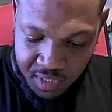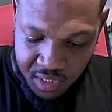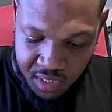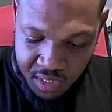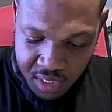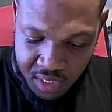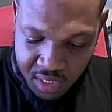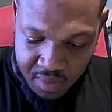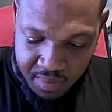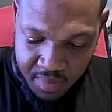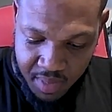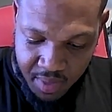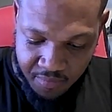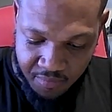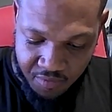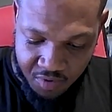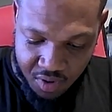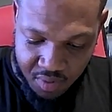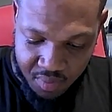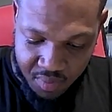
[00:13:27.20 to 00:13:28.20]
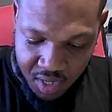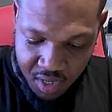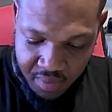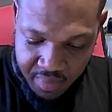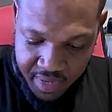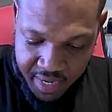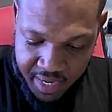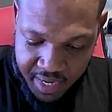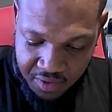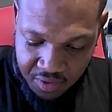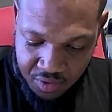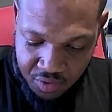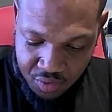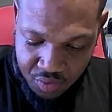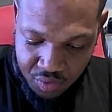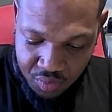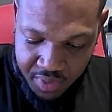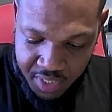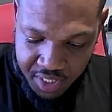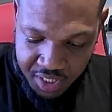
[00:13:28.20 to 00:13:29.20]
Keep them from coming out too
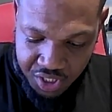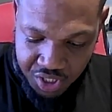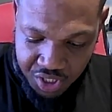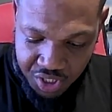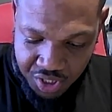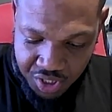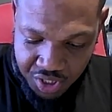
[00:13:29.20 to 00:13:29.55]
much.